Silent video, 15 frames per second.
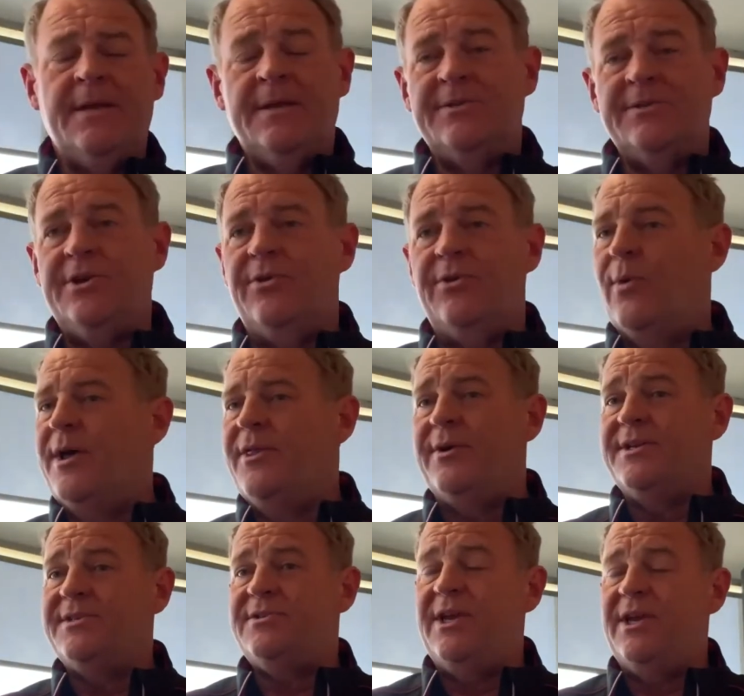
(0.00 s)
So whether
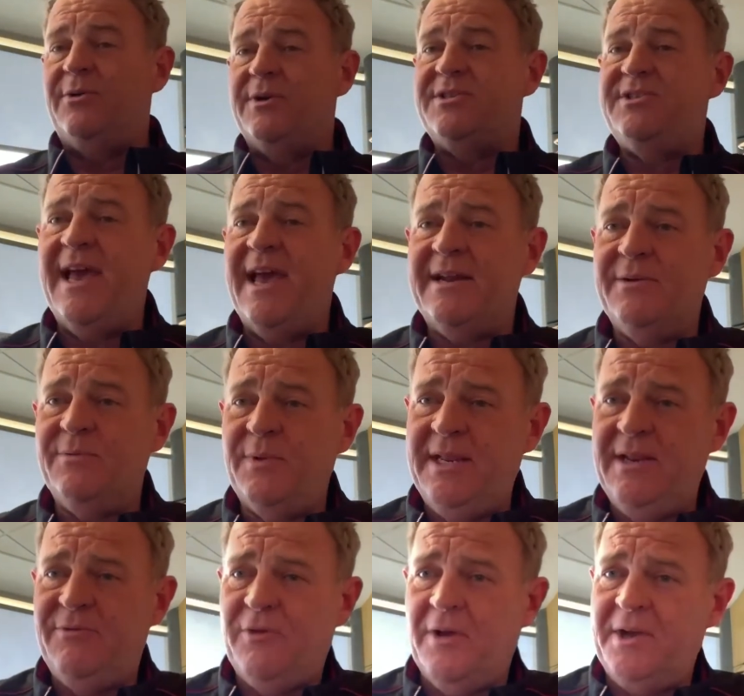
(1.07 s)
it's Secret Santa and we
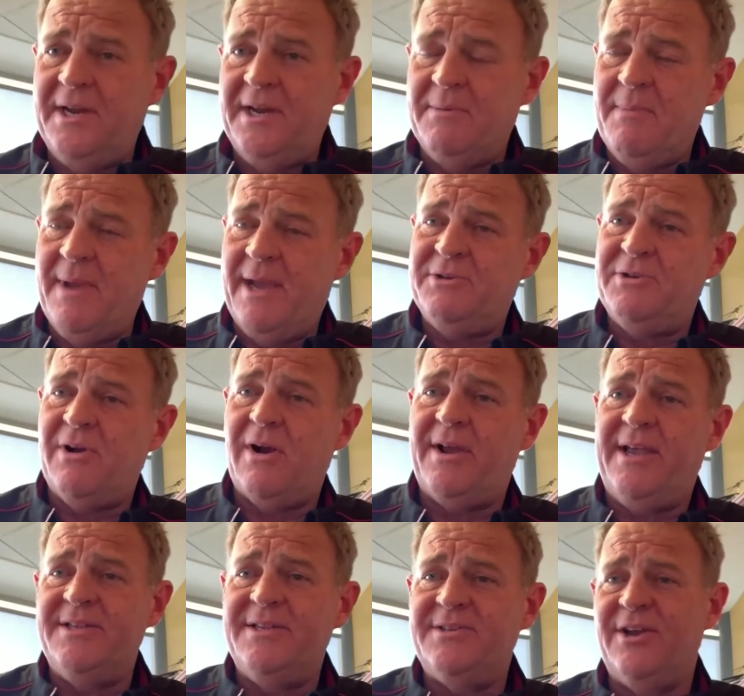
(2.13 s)
need funding to make sure our
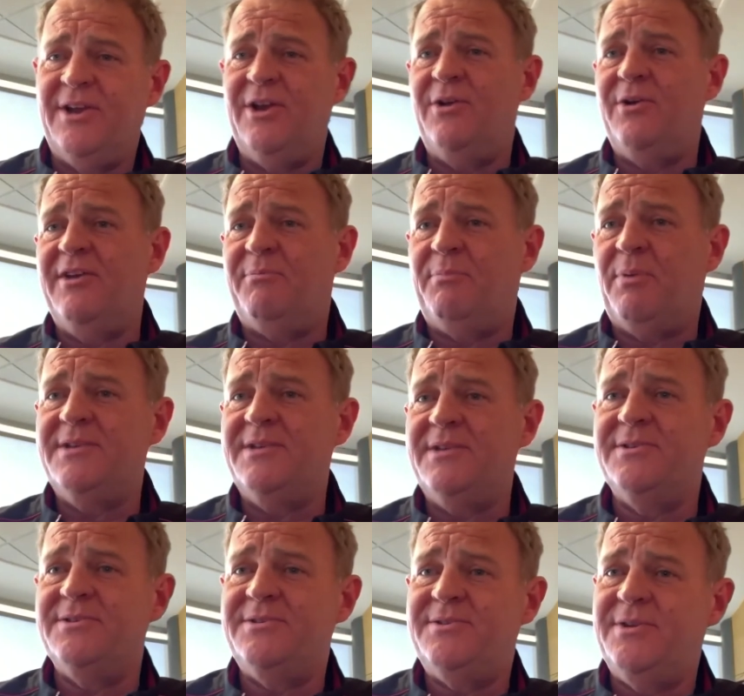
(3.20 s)
kids can go give
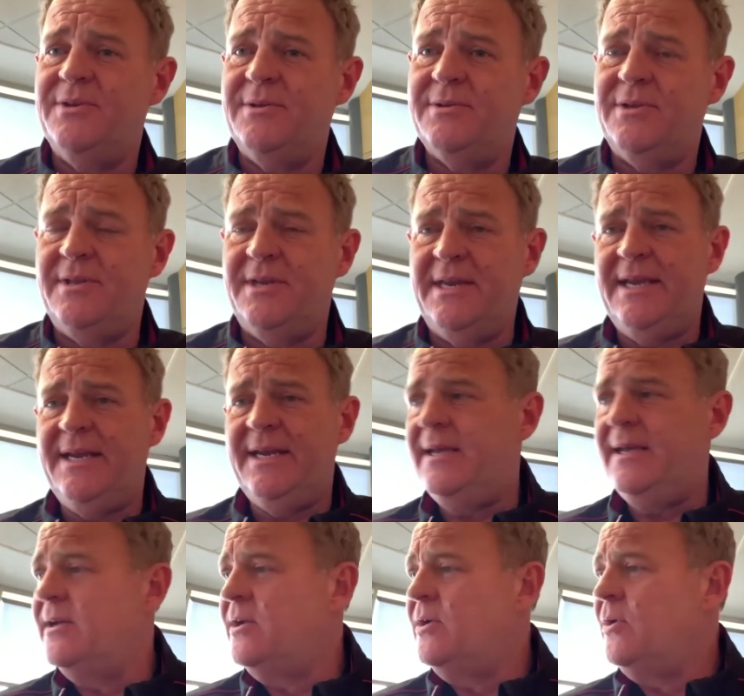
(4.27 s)
presents to the
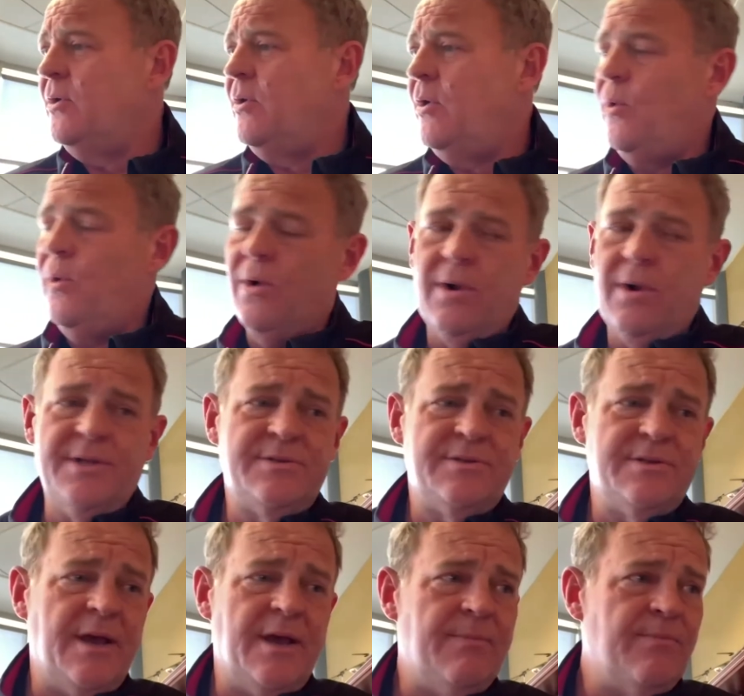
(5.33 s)
needy, or it's
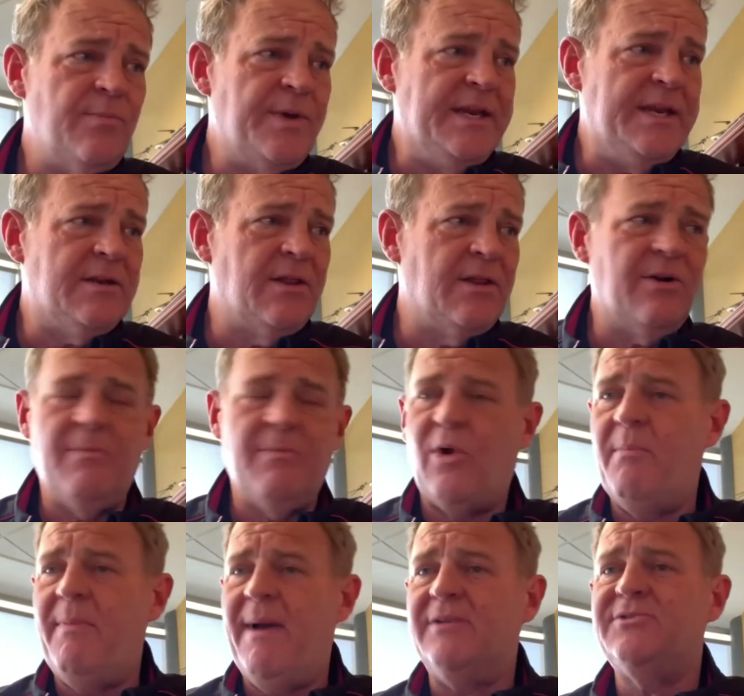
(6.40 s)
we need to learn more
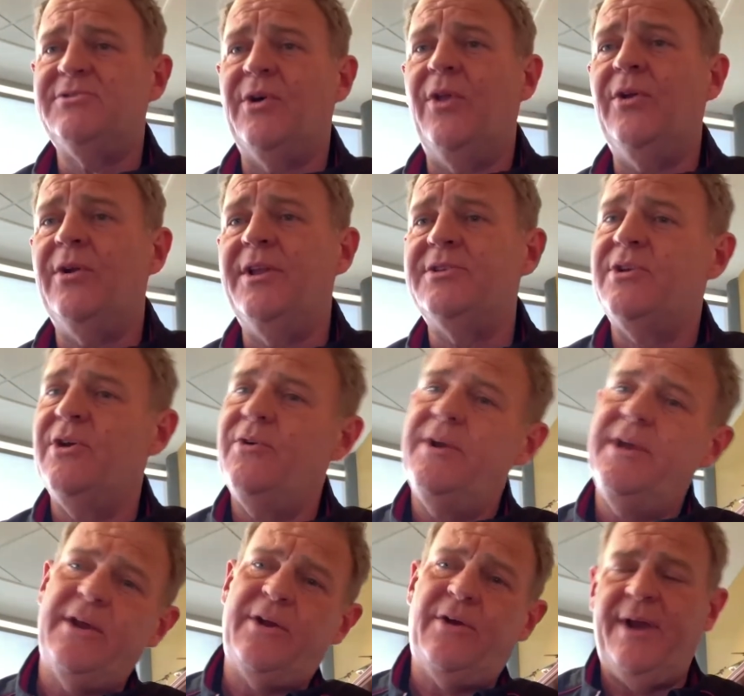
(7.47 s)
about solar, let's go
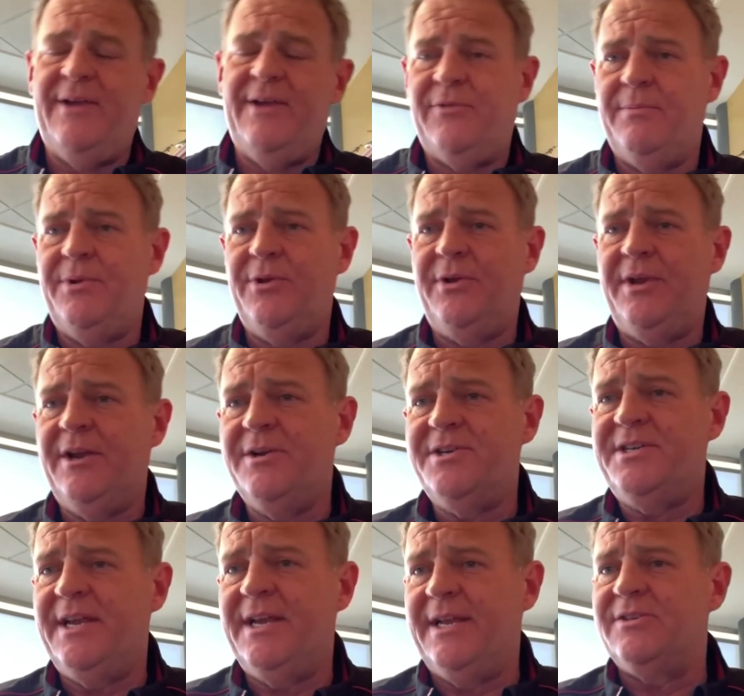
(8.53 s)
get a grant from Duke
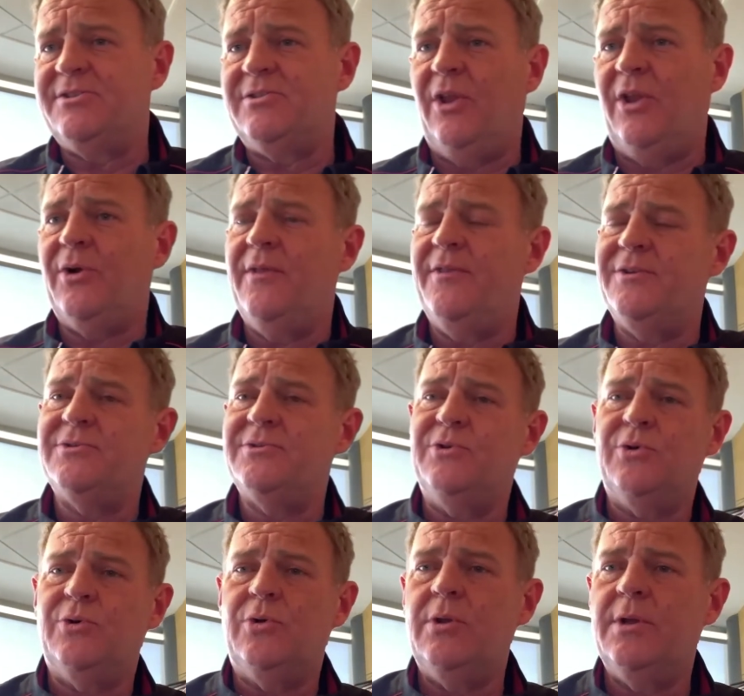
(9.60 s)
Energy and get solar on the
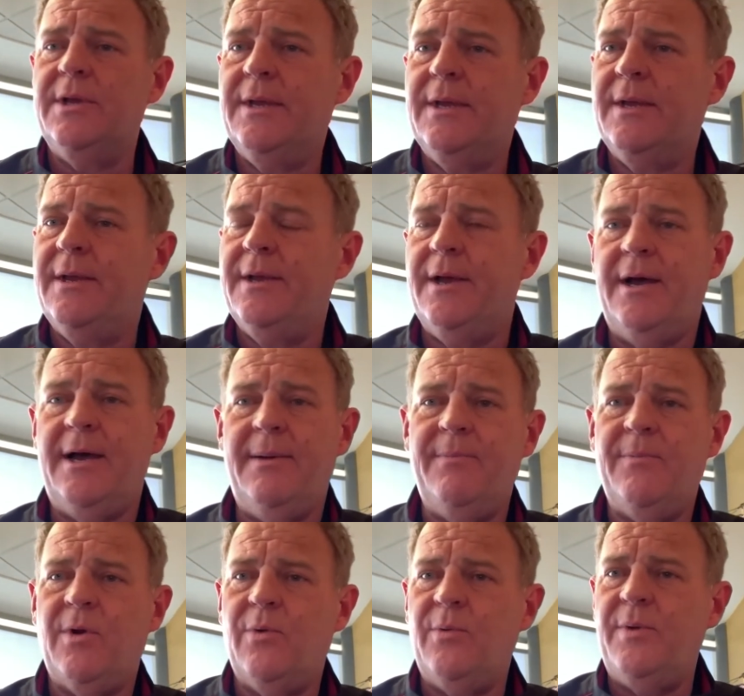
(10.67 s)
school,
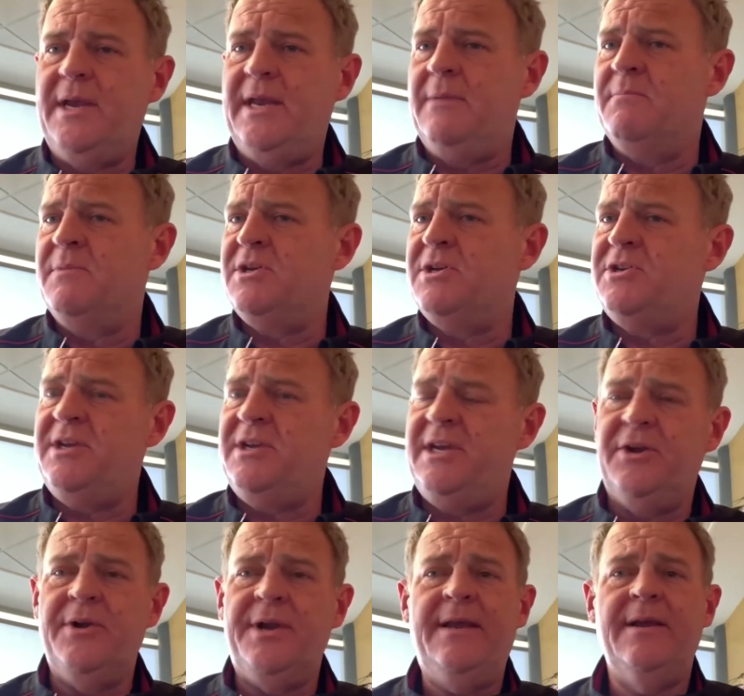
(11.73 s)
or we need
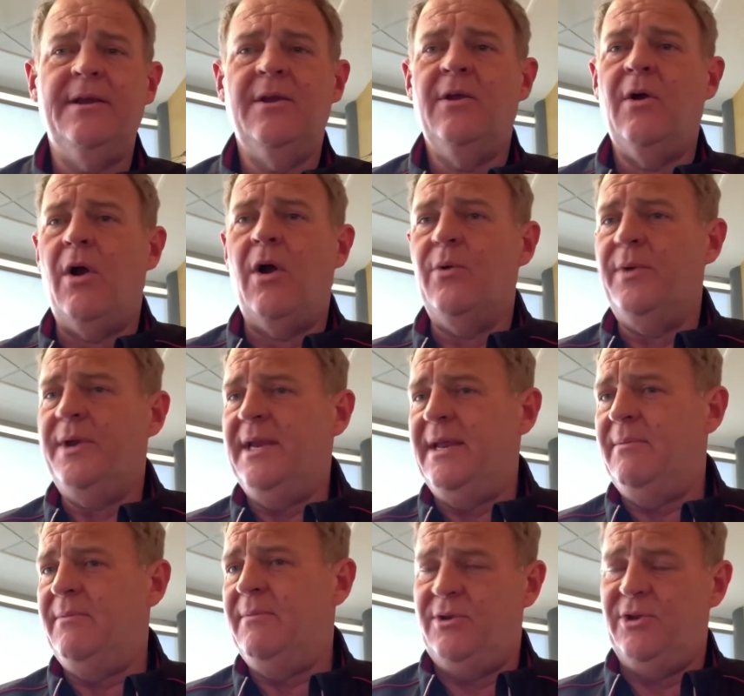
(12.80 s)
machinery, or we
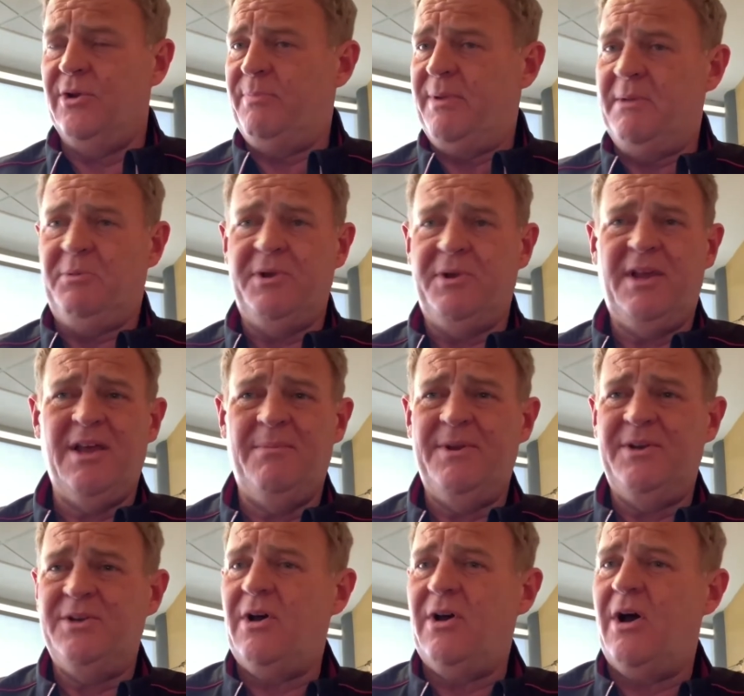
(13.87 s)
need your people to come and
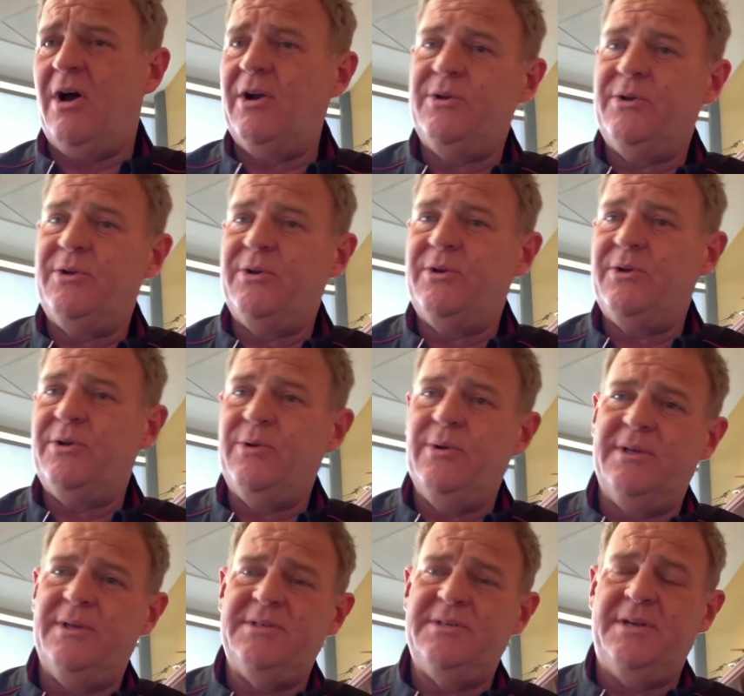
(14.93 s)
talk to us in the
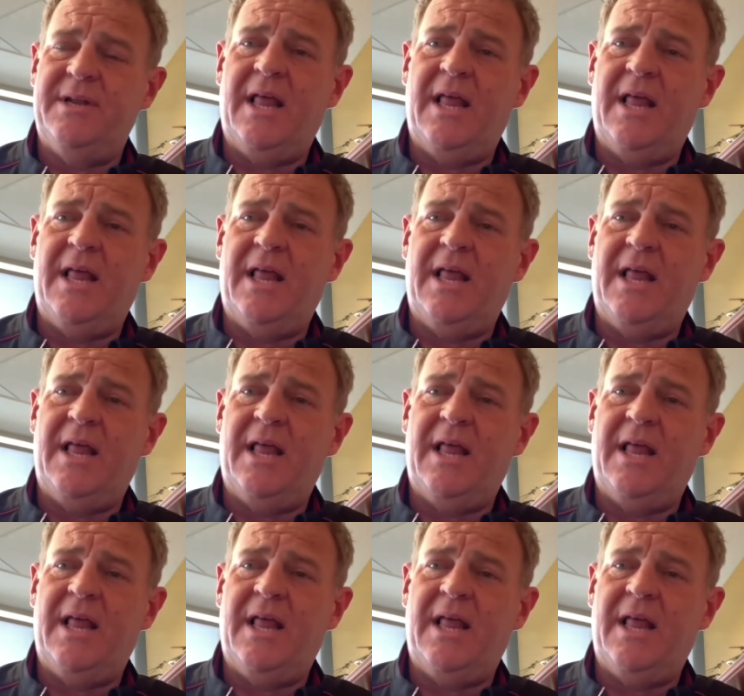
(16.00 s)
classroom.